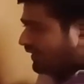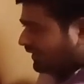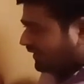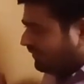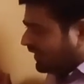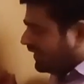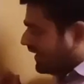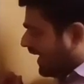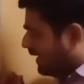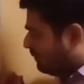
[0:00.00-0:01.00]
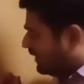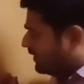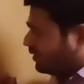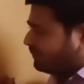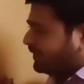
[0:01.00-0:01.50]
Given the diameter
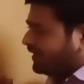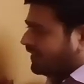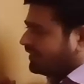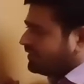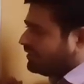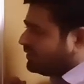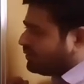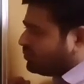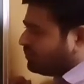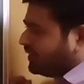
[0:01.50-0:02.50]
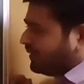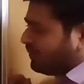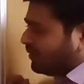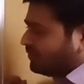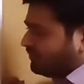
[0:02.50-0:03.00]
of the earth to be
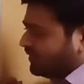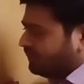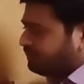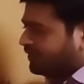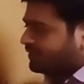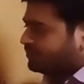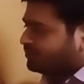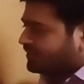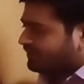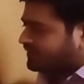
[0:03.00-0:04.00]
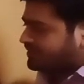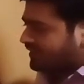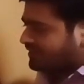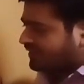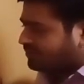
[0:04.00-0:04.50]
about
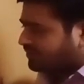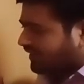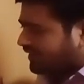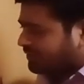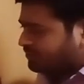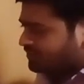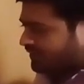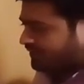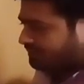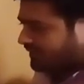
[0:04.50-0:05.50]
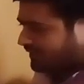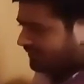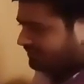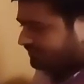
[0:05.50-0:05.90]
1.276 into 10⁷ meter.